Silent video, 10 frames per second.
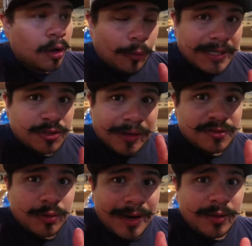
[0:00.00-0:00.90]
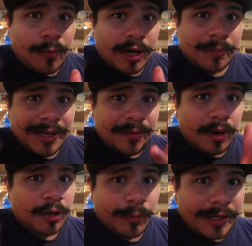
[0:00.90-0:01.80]
All right, so I've tried the watermelon
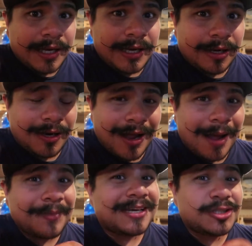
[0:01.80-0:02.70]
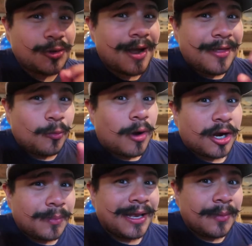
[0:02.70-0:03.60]
margarita here. I'm gonna try the
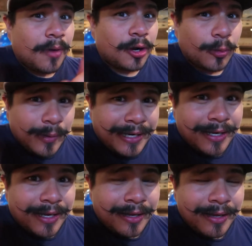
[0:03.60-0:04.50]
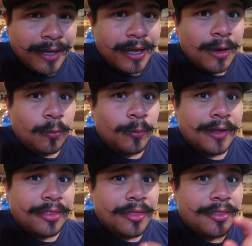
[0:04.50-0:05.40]
watermelon margarita
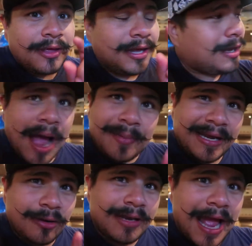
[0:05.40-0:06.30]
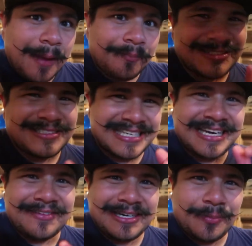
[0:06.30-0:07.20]
with the habanero lime. So it's
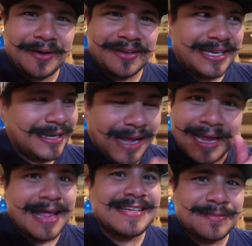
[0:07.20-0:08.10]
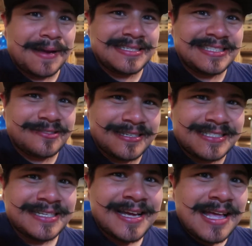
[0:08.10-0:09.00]
gonna give it a little bit of a kick. I like spicy
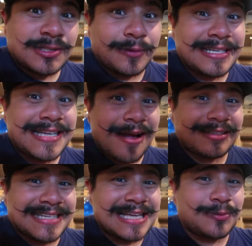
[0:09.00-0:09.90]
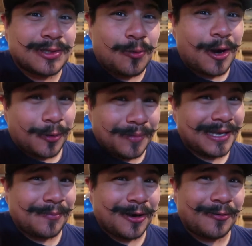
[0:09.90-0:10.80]
drinks, so we're gonna see how it tastes with the
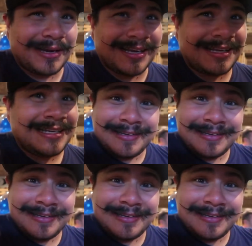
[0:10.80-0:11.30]
watermelon margarita.